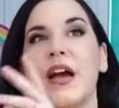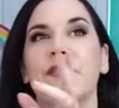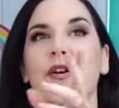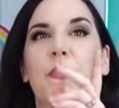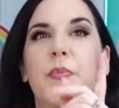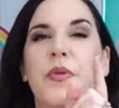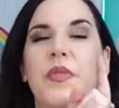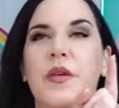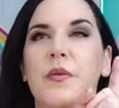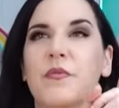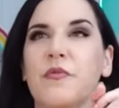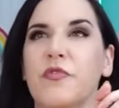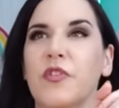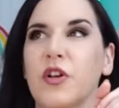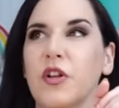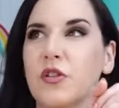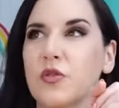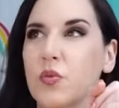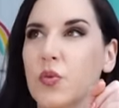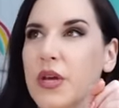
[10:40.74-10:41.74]
have opened them
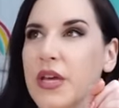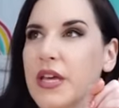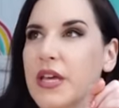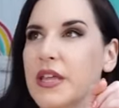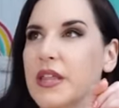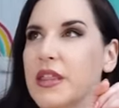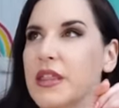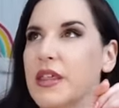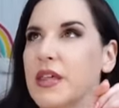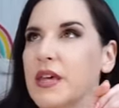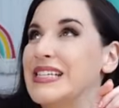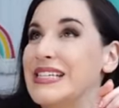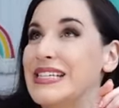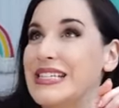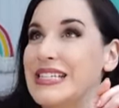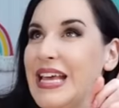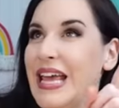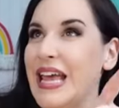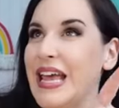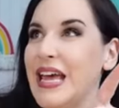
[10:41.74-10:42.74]
filled with
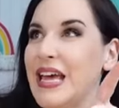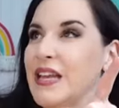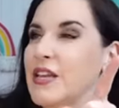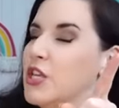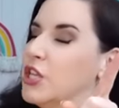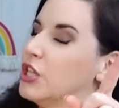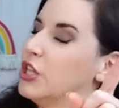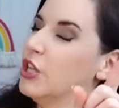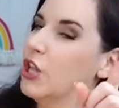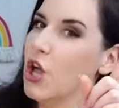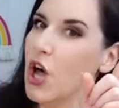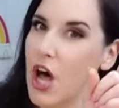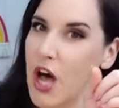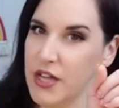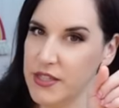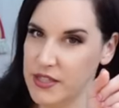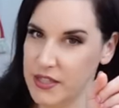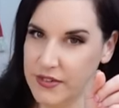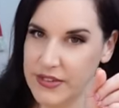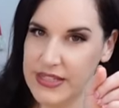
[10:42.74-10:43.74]
sand,
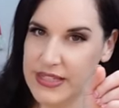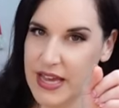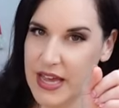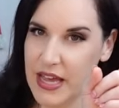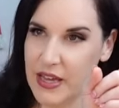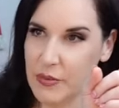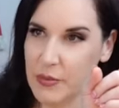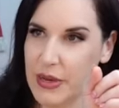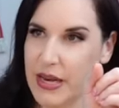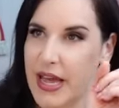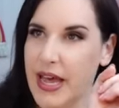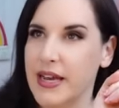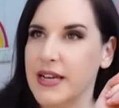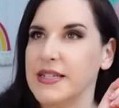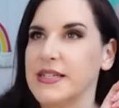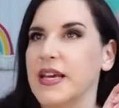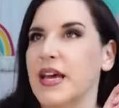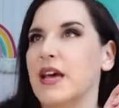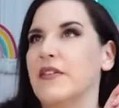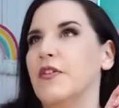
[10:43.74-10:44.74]
lots of sand
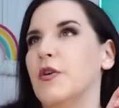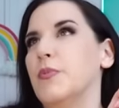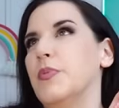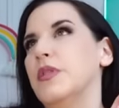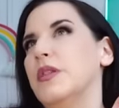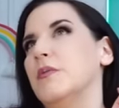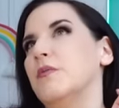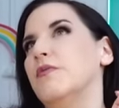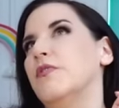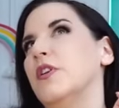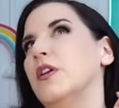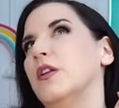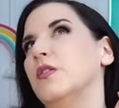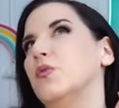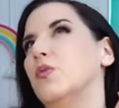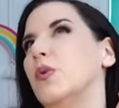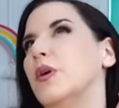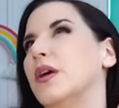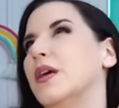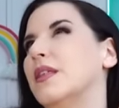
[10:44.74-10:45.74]
bananas. I have opened them
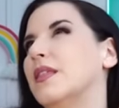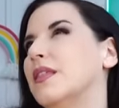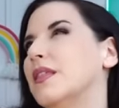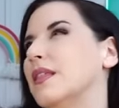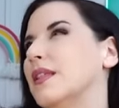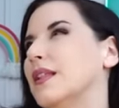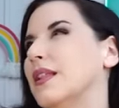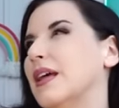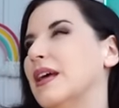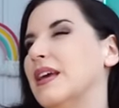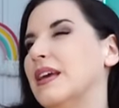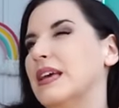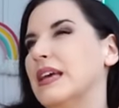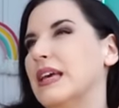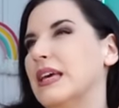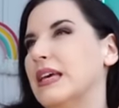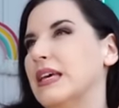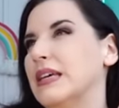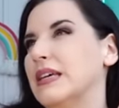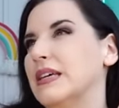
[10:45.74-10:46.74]
filled with like
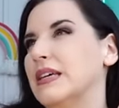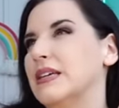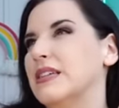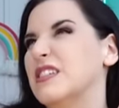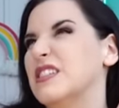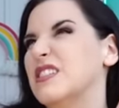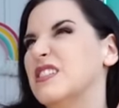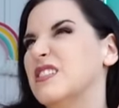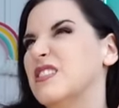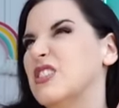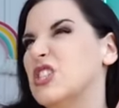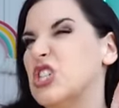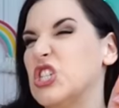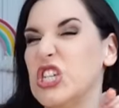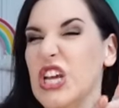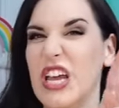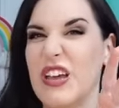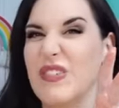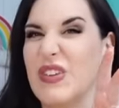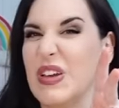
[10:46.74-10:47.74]

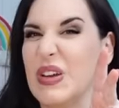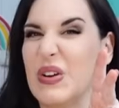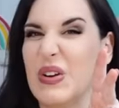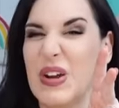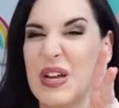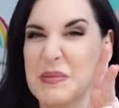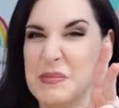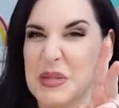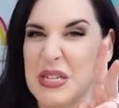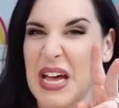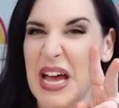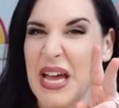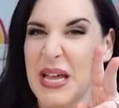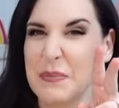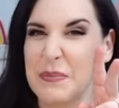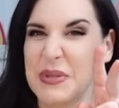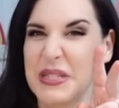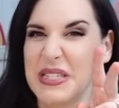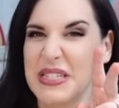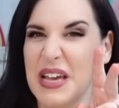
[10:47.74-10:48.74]
shaving cream
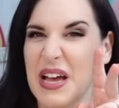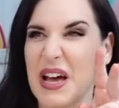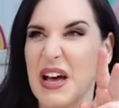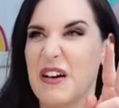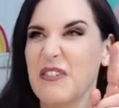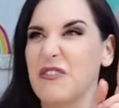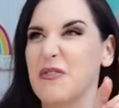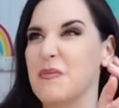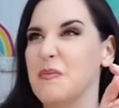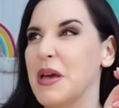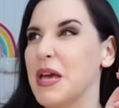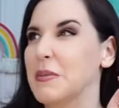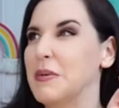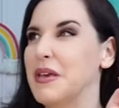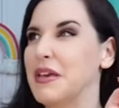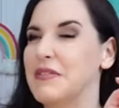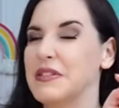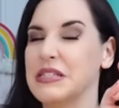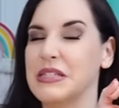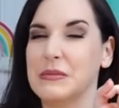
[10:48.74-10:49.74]
type stuff, maybe
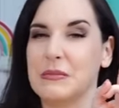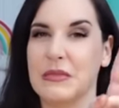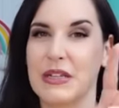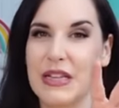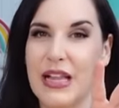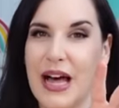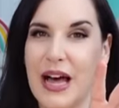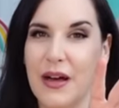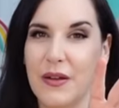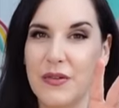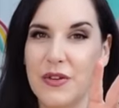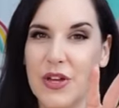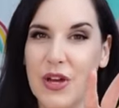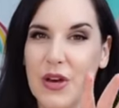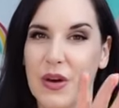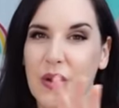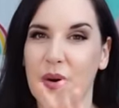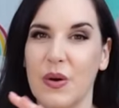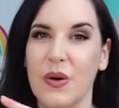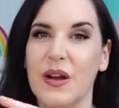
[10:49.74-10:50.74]
even some cloud
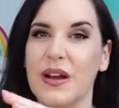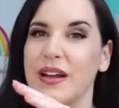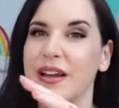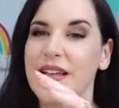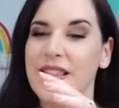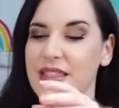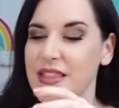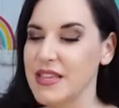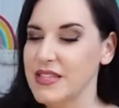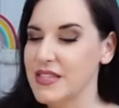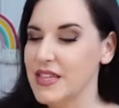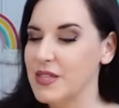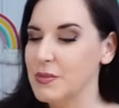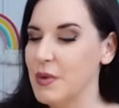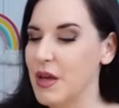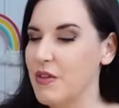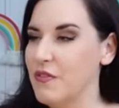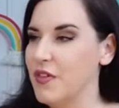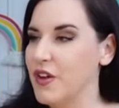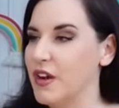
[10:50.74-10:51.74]
dough. This is
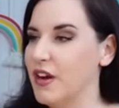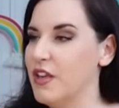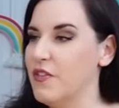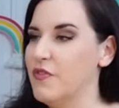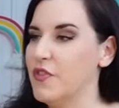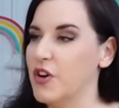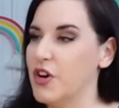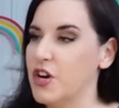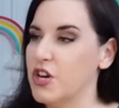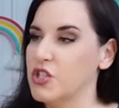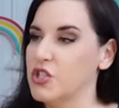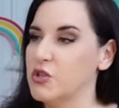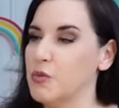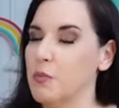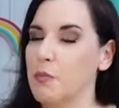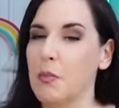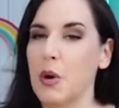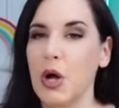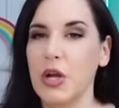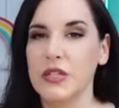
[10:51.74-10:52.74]
my very first
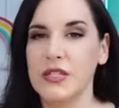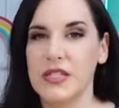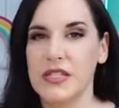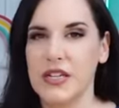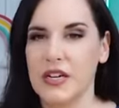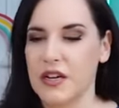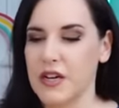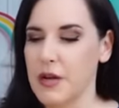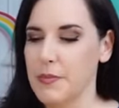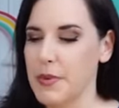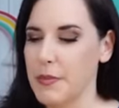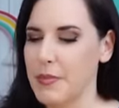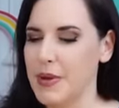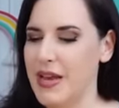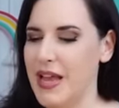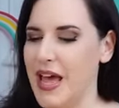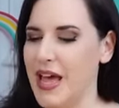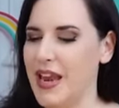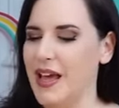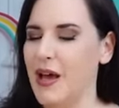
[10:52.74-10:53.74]
malt syrup
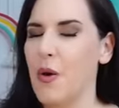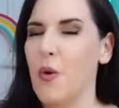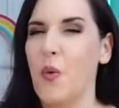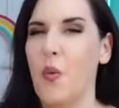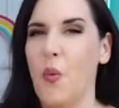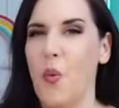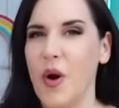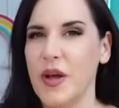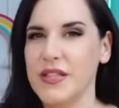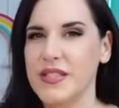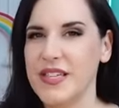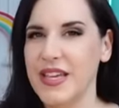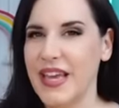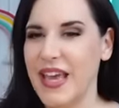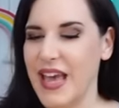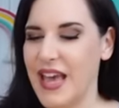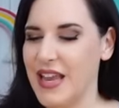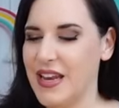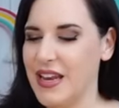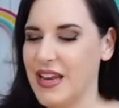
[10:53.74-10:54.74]
banana. Once
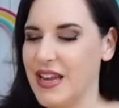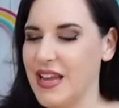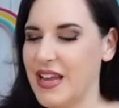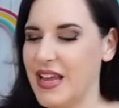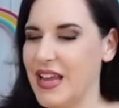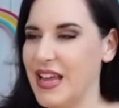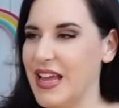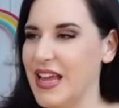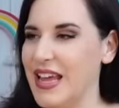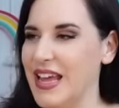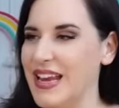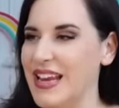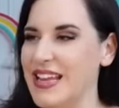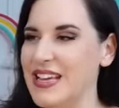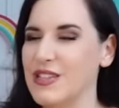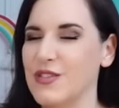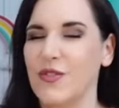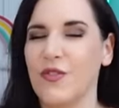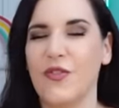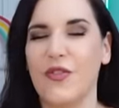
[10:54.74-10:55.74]
again, it
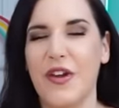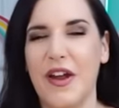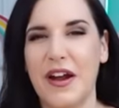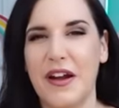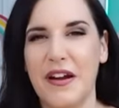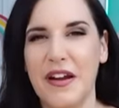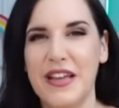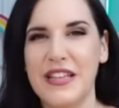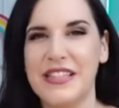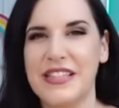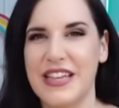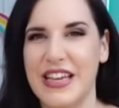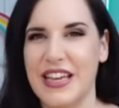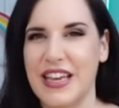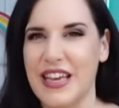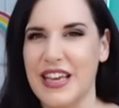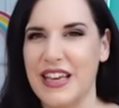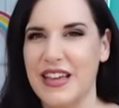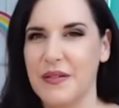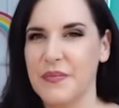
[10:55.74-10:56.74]
is very
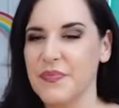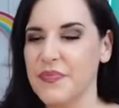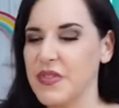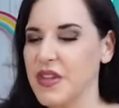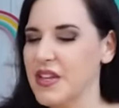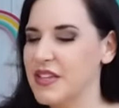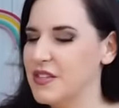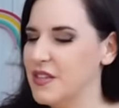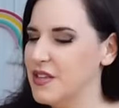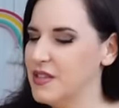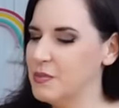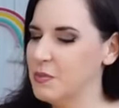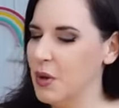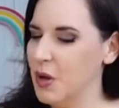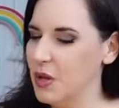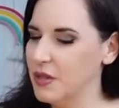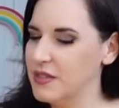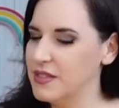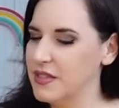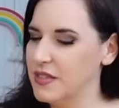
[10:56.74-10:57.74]
sticky. So these
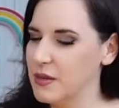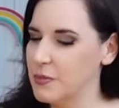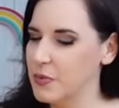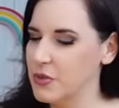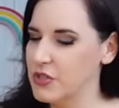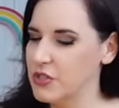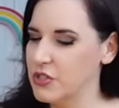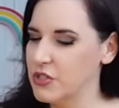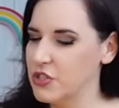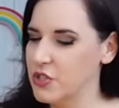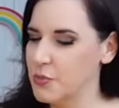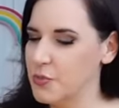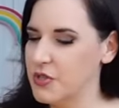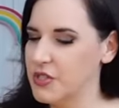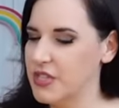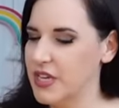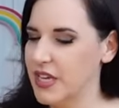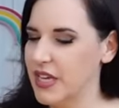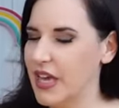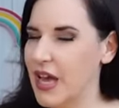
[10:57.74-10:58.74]
malt syrup ones are super
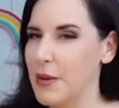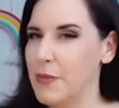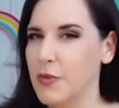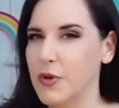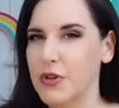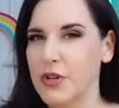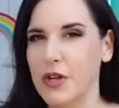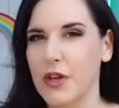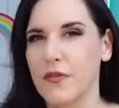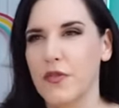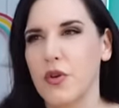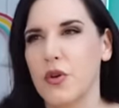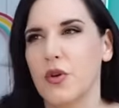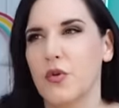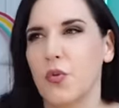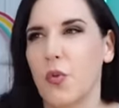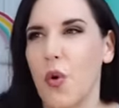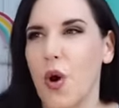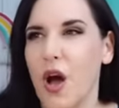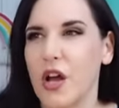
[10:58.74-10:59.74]
sticky. I'm wondering if you
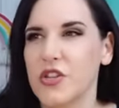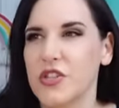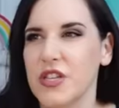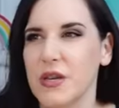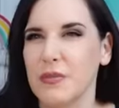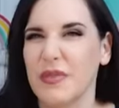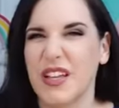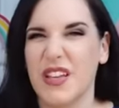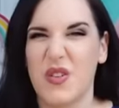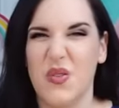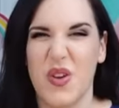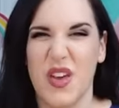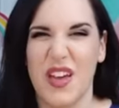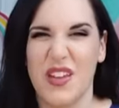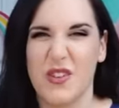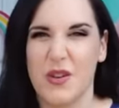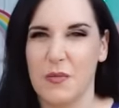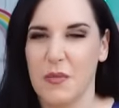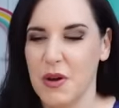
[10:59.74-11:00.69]
could wash them like you can your